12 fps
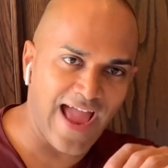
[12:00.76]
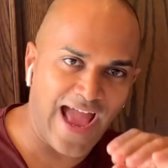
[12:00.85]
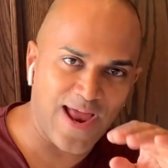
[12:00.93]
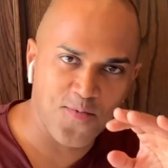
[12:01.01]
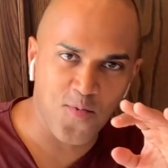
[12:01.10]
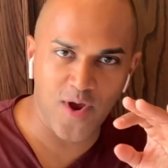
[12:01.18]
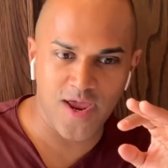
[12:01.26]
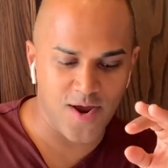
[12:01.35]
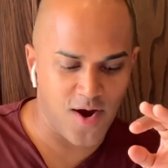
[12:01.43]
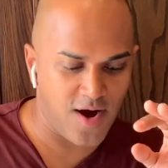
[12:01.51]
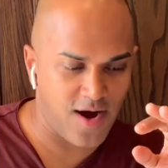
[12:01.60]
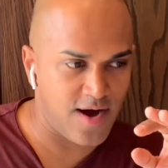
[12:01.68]
and we
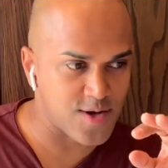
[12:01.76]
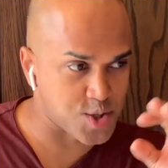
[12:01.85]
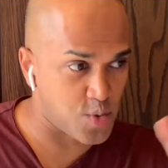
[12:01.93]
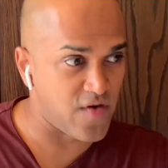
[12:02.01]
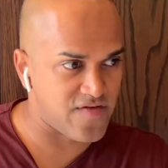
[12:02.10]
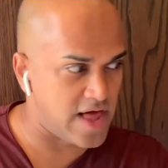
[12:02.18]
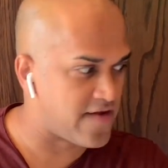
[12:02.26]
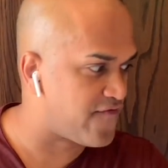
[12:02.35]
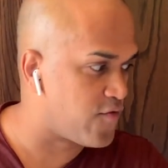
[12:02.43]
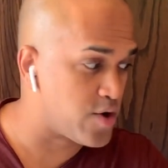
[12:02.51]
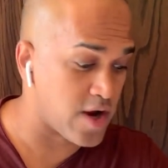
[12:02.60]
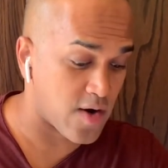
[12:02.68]
are so we have a lot of
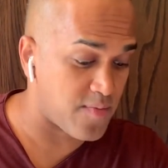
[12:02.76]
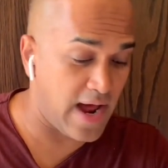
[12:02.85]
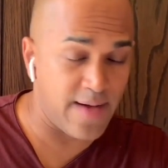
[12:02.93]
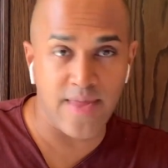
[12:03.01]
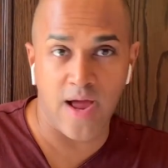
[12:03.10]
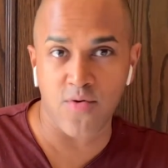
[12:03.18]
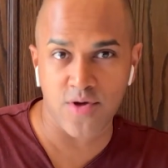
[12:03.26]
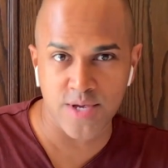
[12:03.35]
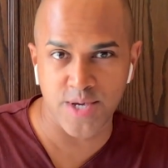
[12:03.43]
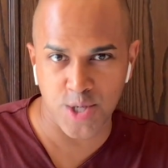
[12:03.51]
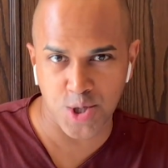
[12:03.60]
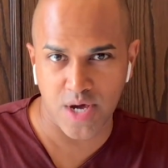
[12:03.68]
food here, but I'm not really
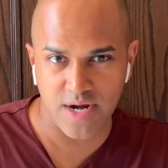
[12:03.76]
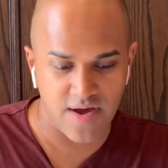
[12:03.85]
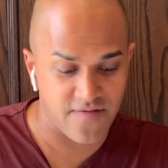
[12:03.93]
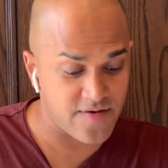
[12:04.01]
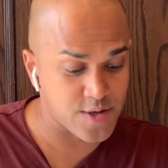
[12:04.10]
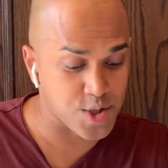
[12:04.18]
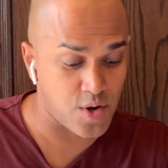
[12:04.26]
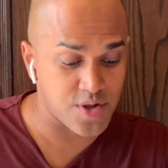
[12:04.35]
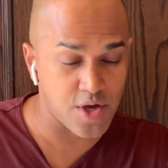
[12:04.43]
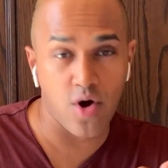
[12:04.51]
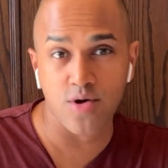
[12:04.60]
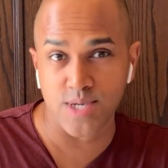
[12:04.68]
touching any of it. So in
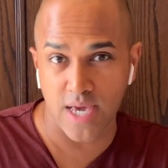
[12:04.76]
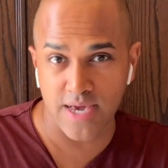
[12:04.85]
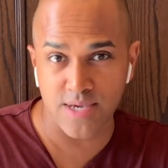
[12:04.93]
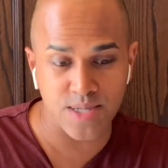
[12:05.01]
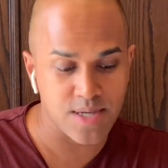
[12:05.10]
the old days,